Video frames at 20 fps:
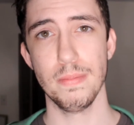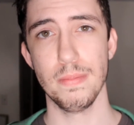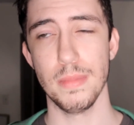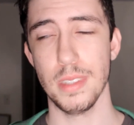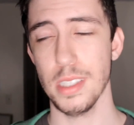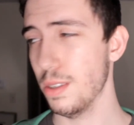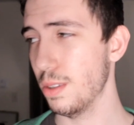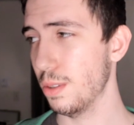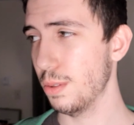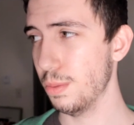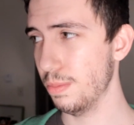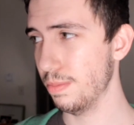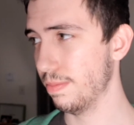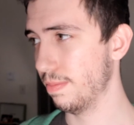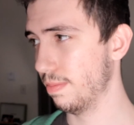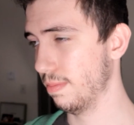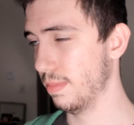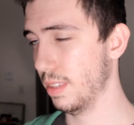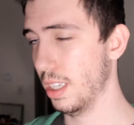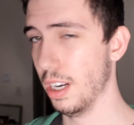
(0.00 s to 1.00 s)
So,
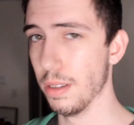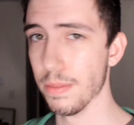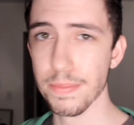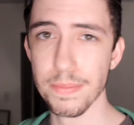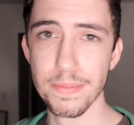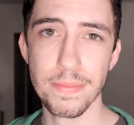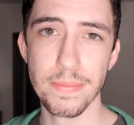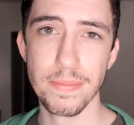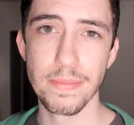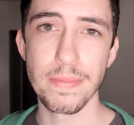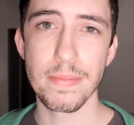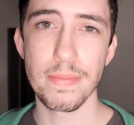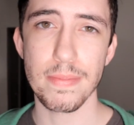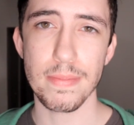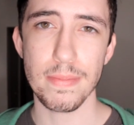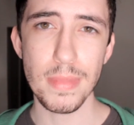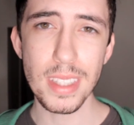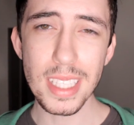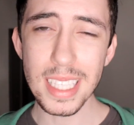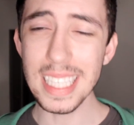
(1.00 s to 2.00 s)
you know,
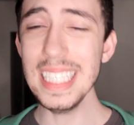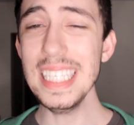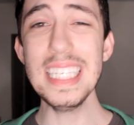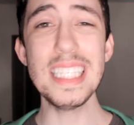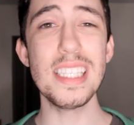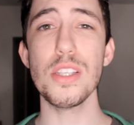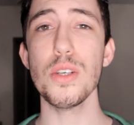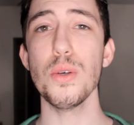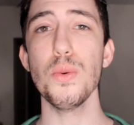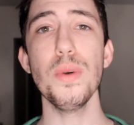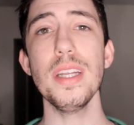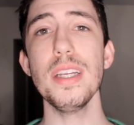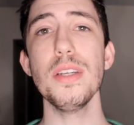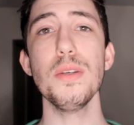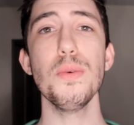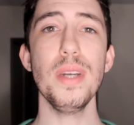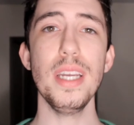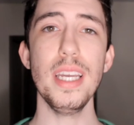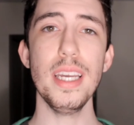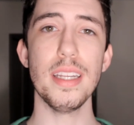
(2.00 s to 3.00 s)
it's a
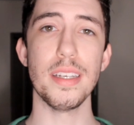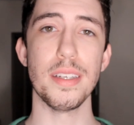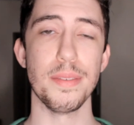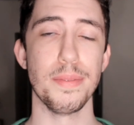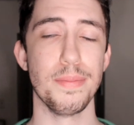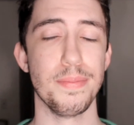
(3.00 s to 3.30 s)
win-win.